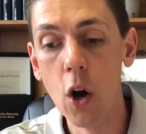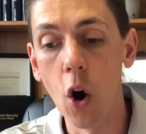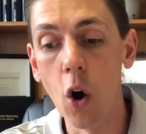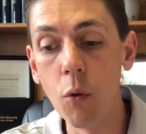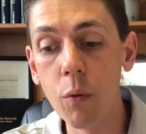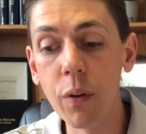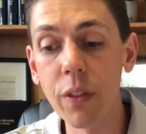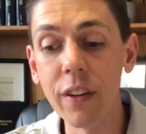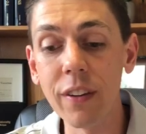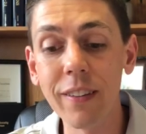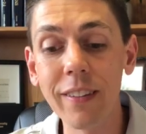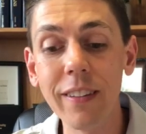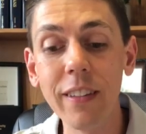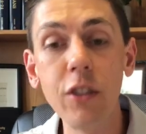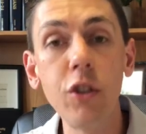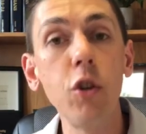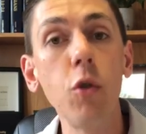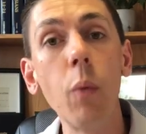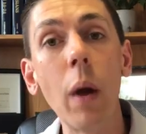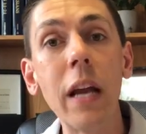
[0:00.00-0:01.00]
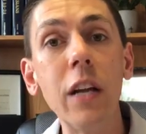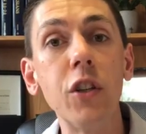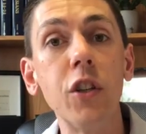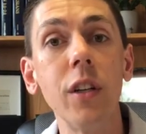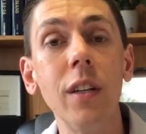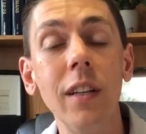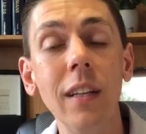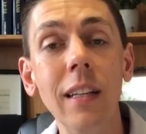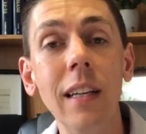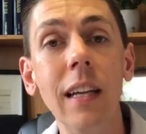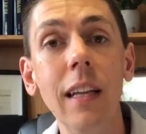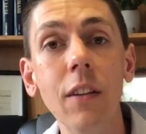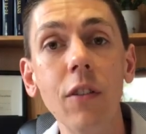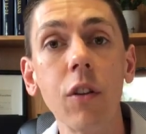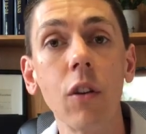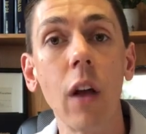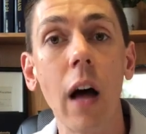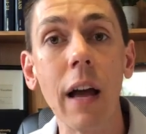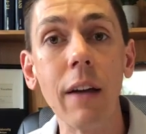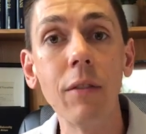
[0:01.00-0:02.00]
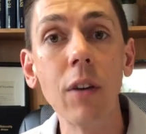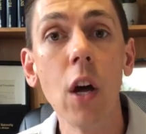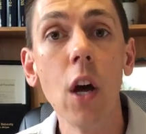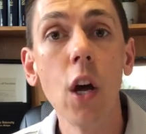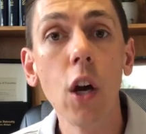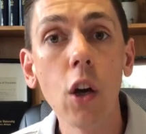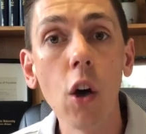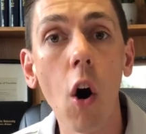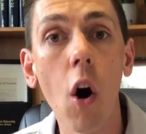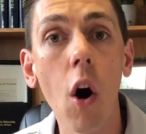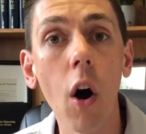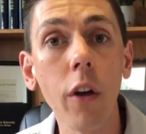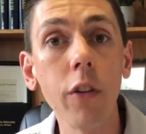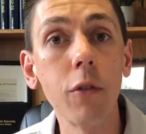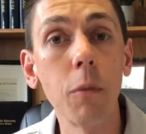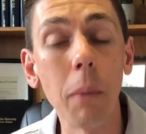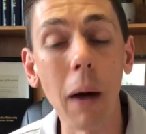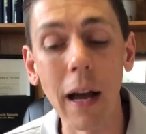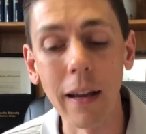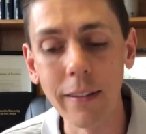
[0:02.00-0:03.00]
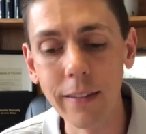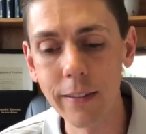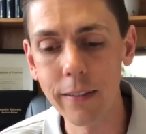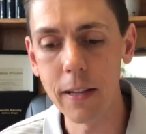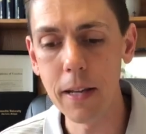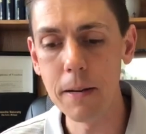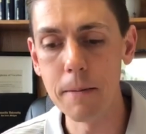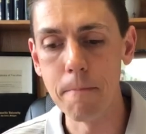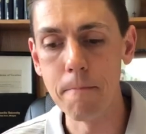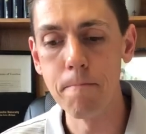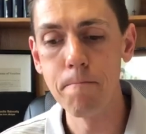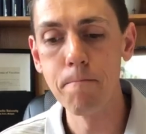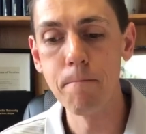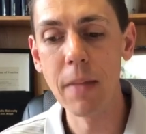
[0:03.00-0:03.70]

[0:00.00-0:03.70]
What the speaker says: over the situation in his life caused by sin.